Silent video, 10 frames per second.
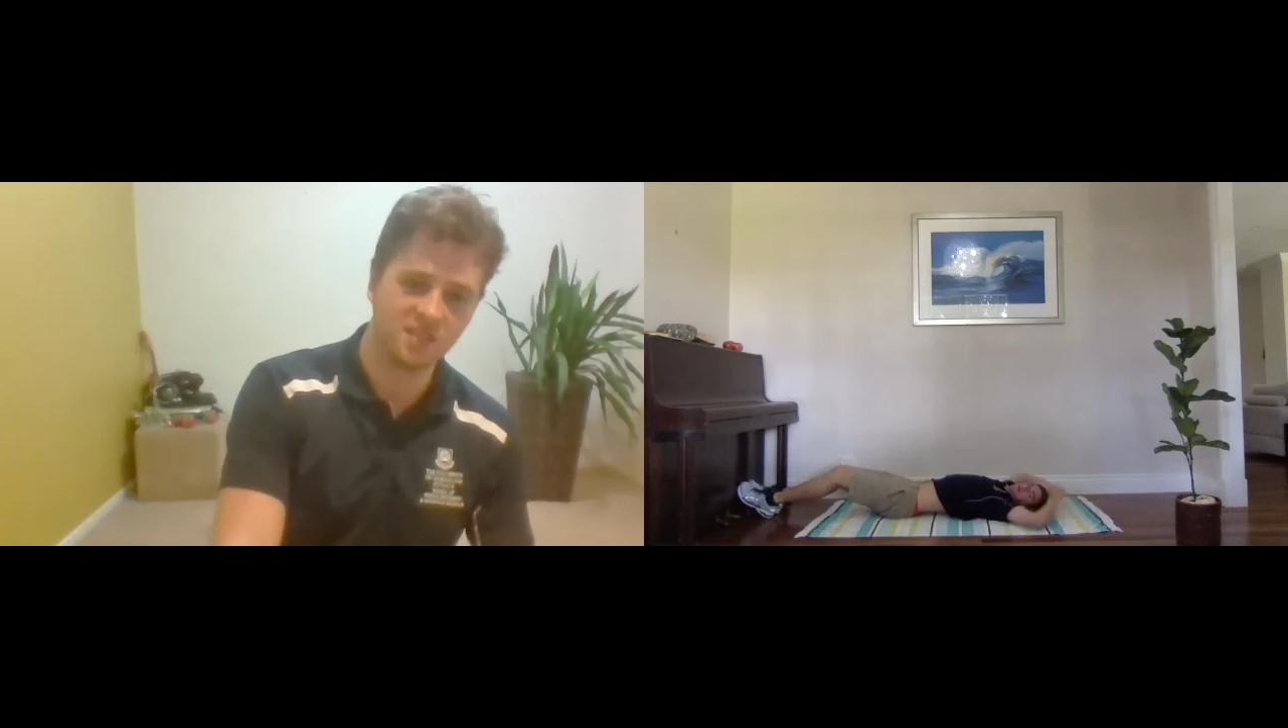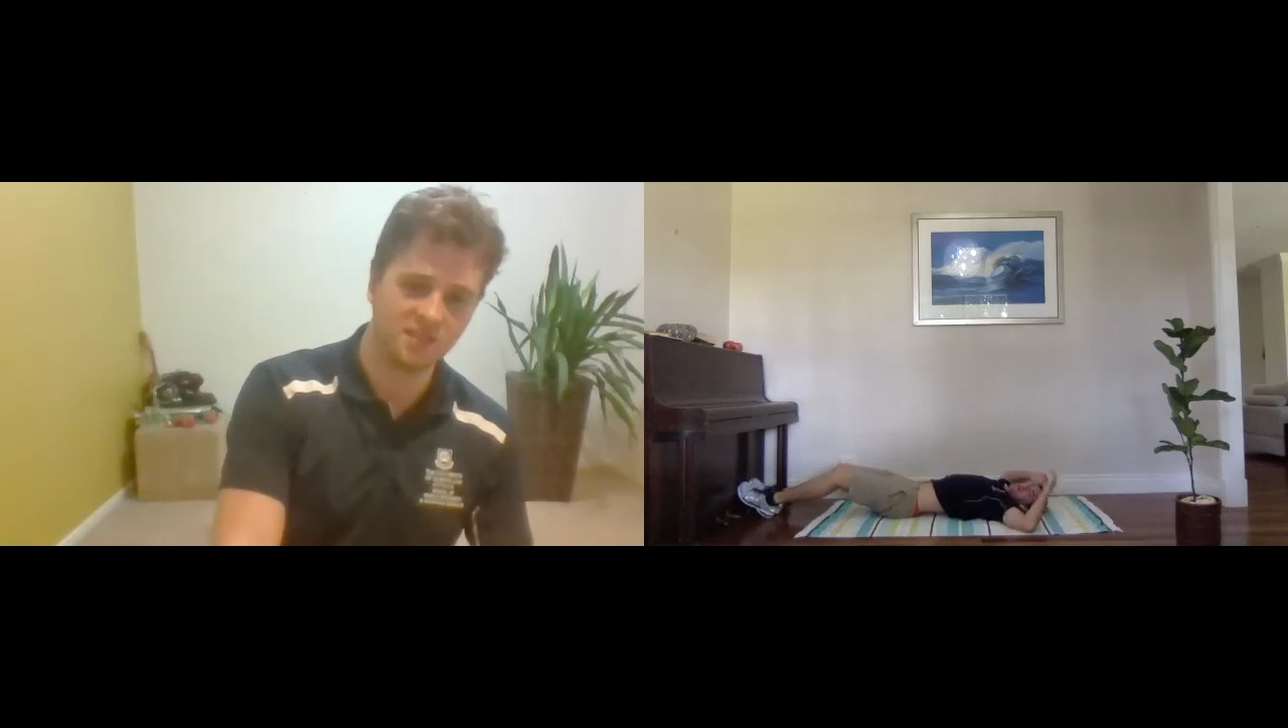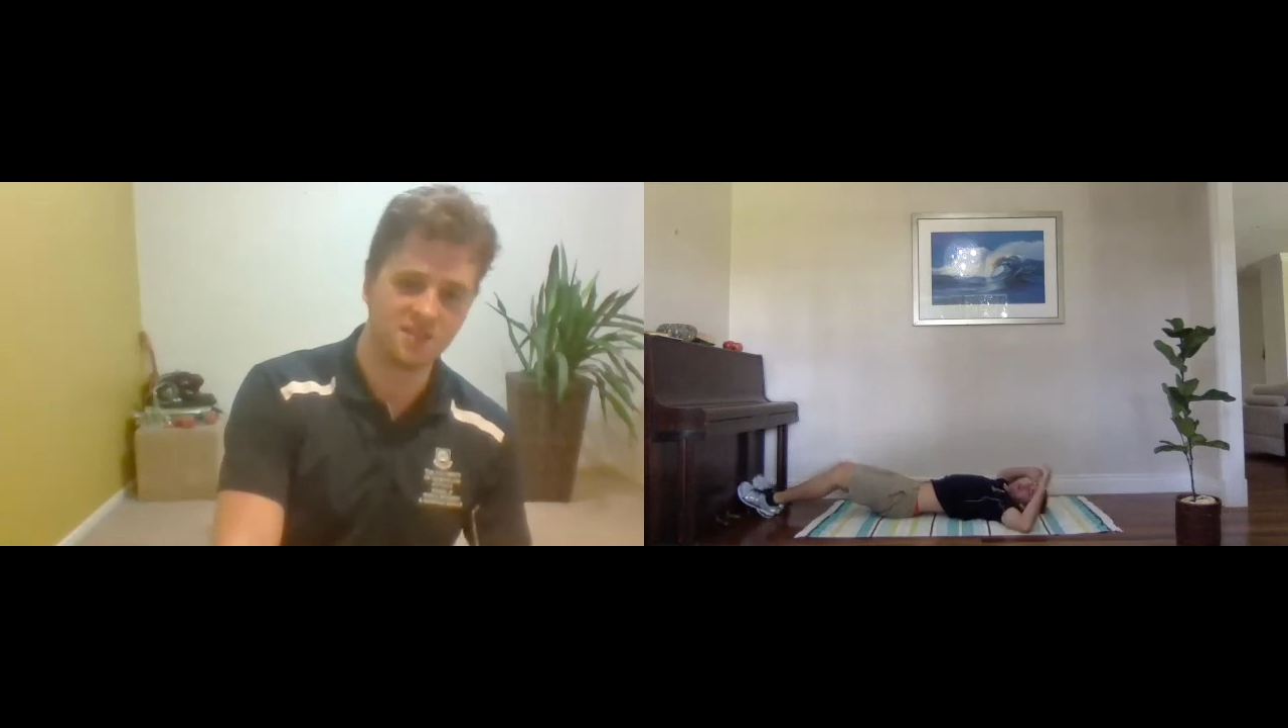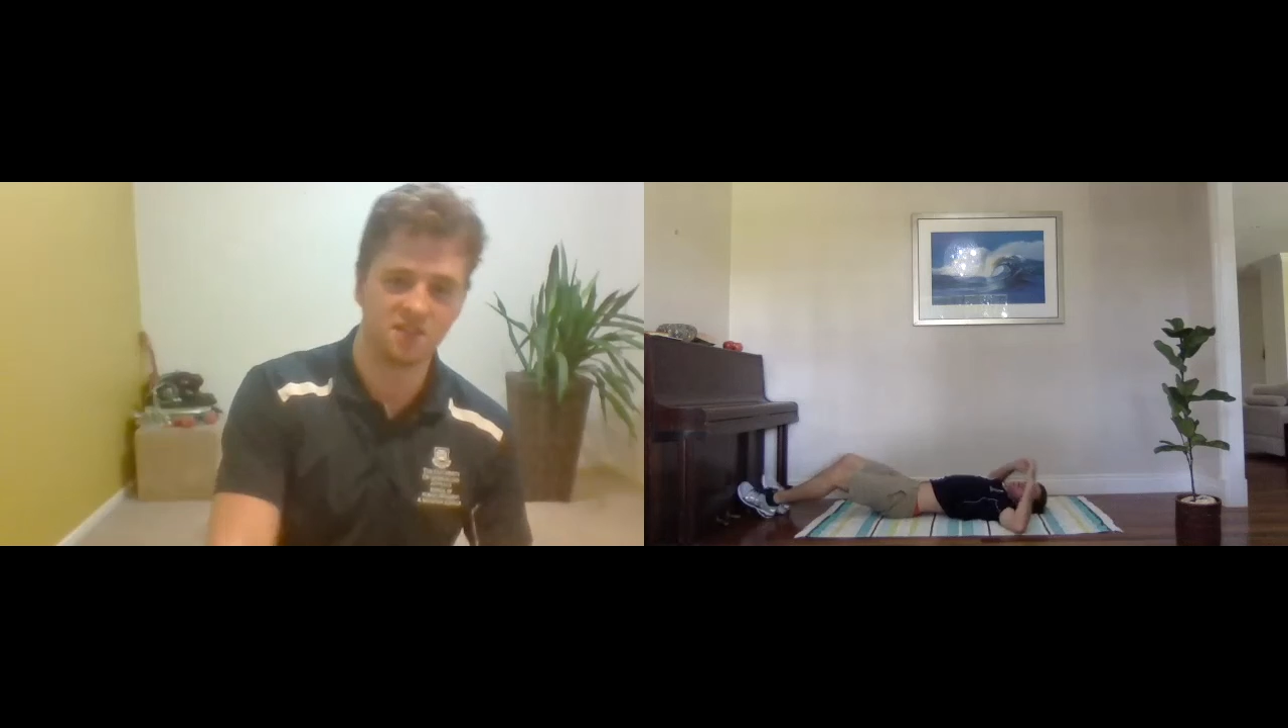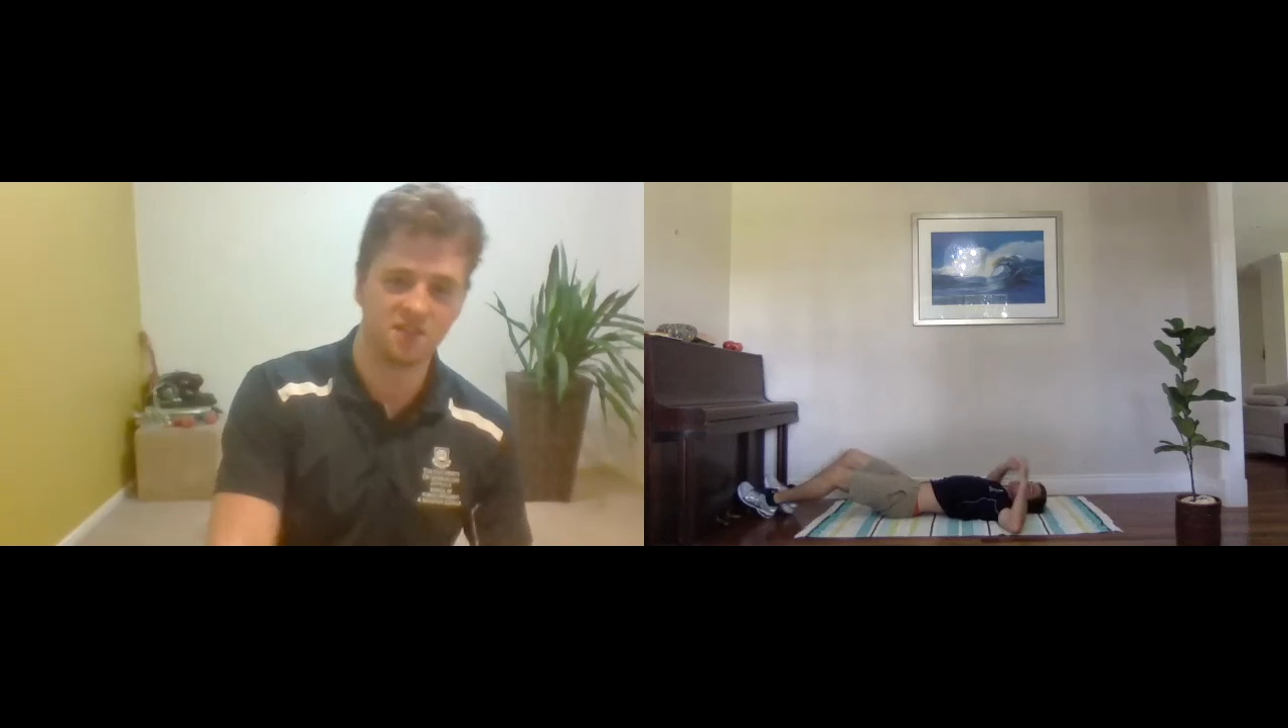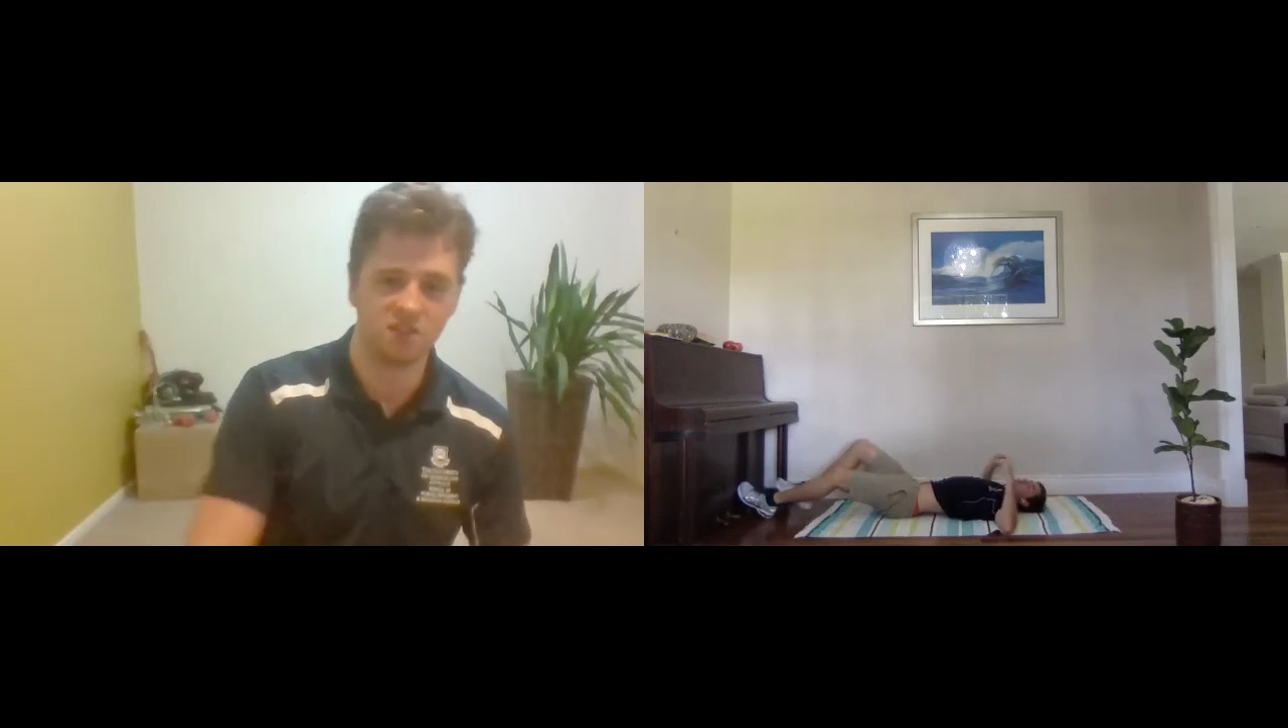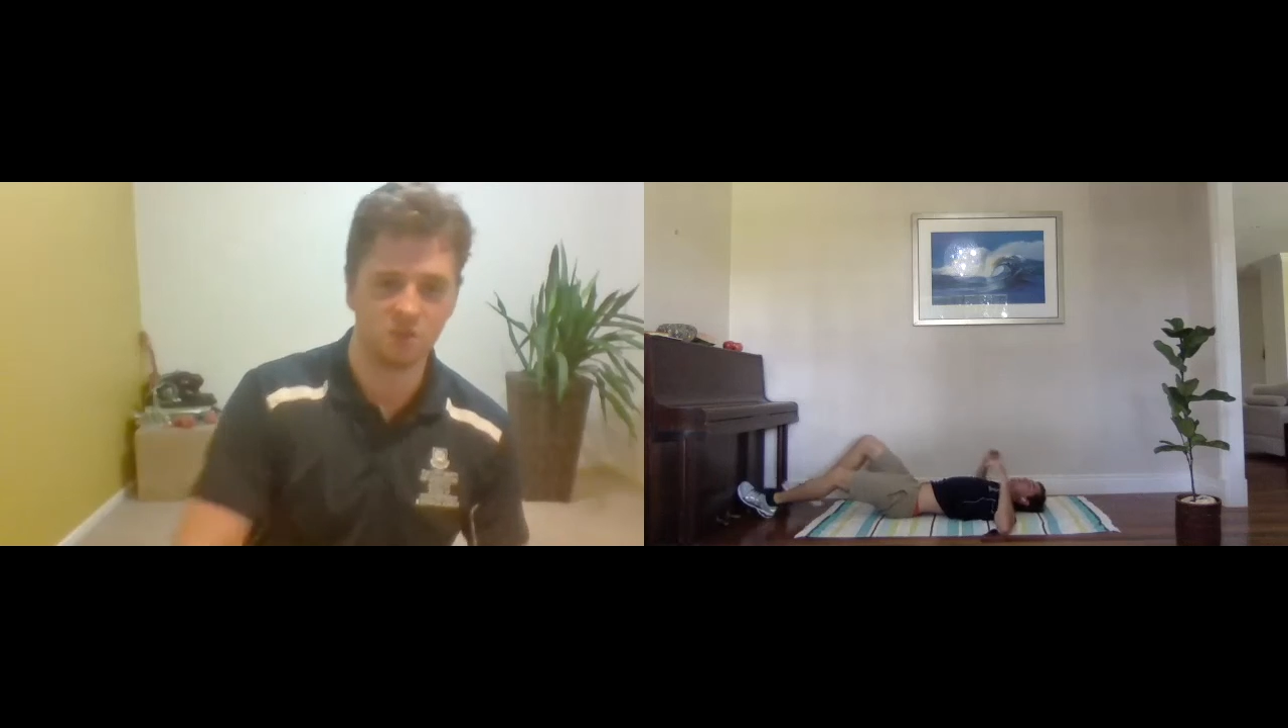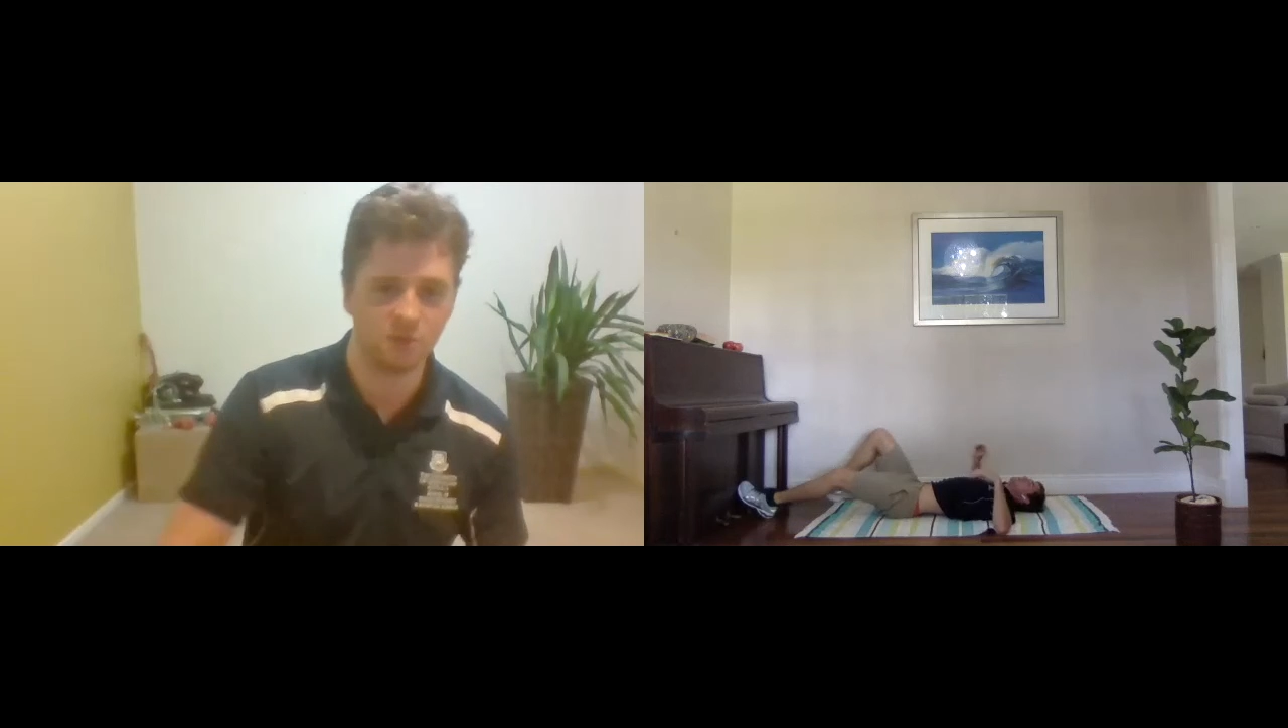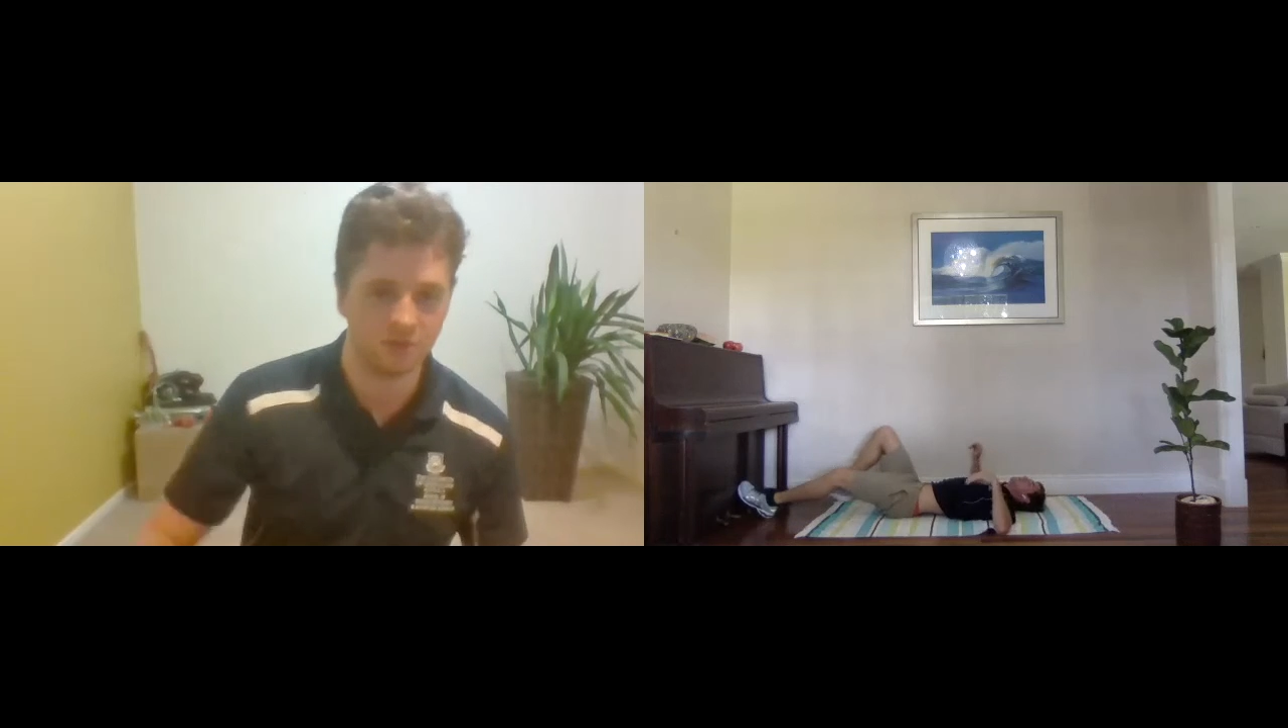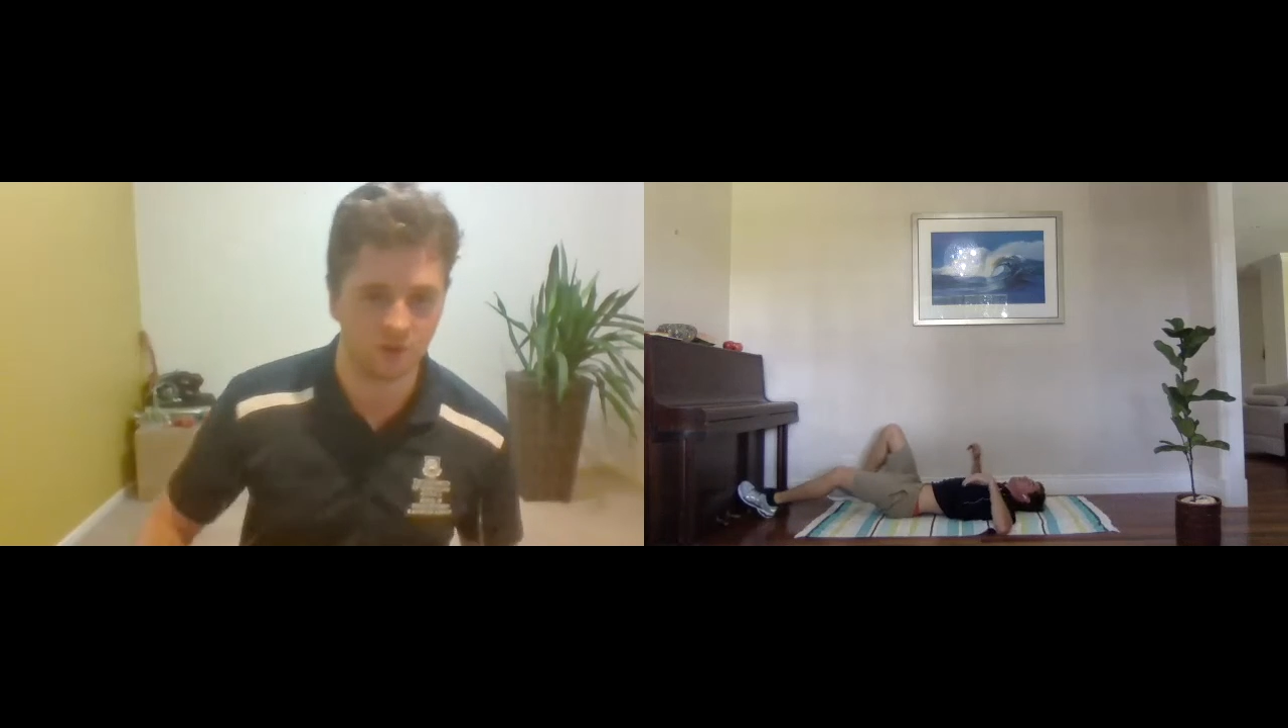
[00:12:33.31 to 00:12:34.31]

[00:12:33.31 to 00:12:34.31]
Give yourself a little bit of a